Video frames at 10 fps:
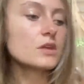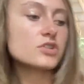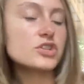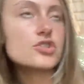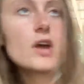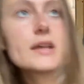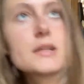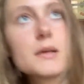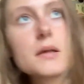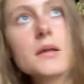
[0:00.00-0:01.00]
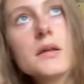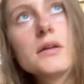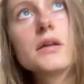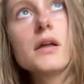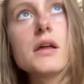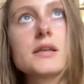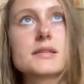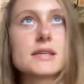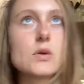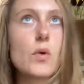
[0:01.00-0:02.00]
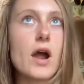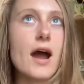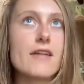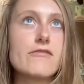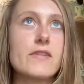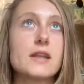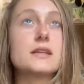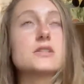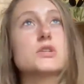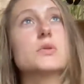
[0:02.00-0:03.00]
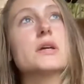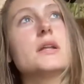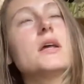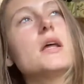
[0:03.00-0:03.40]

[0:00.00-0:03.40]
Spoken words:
just trying to see where I fit into it,